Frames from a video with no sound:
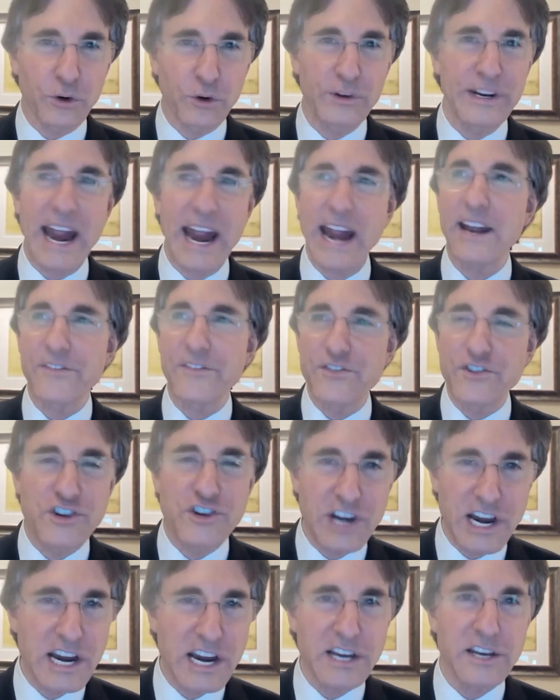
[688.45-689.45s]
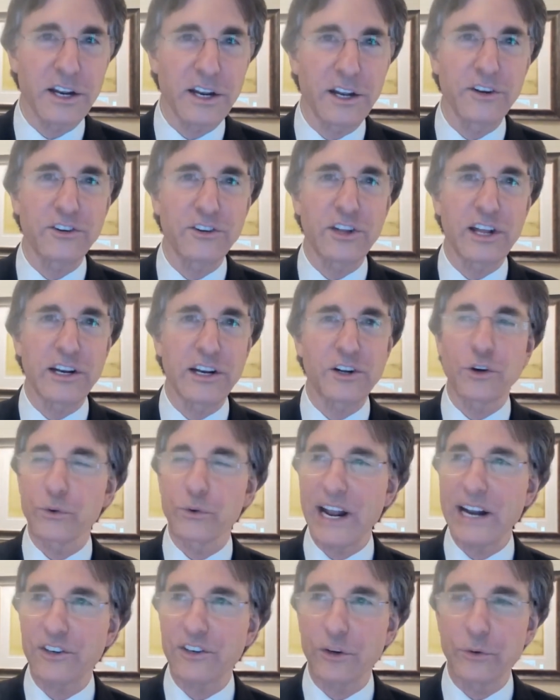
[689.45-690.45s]
creative genius that
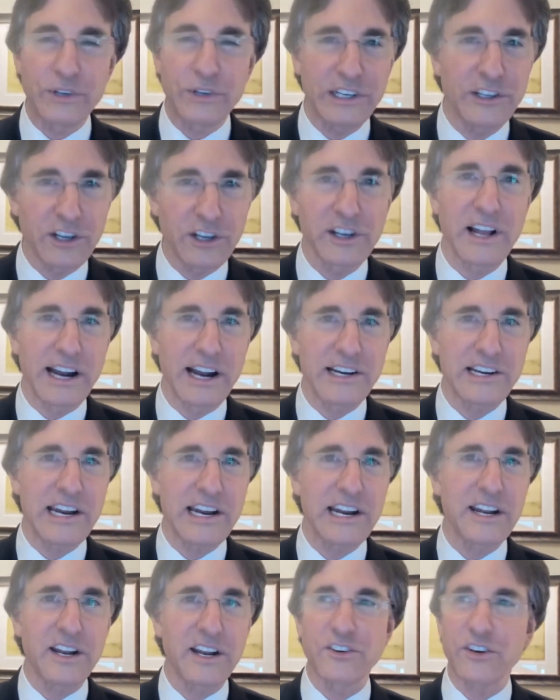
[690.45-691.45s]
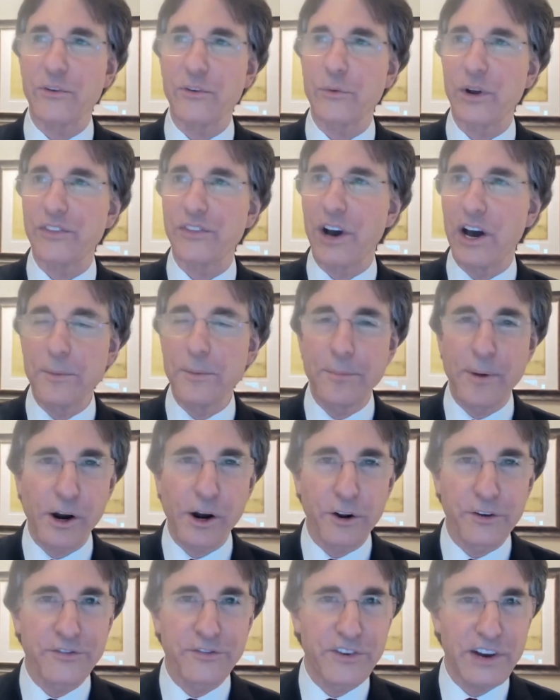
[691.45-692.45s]
creates original ideas with
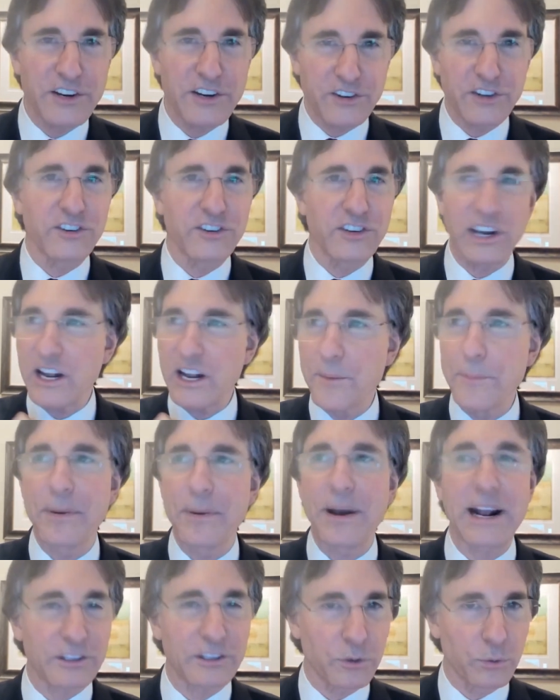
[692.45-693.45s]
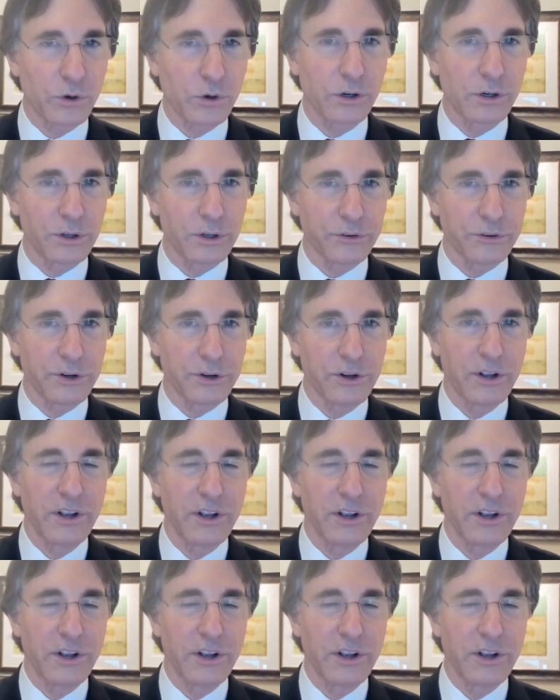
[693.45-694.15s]
unborrowed visions that impact the world.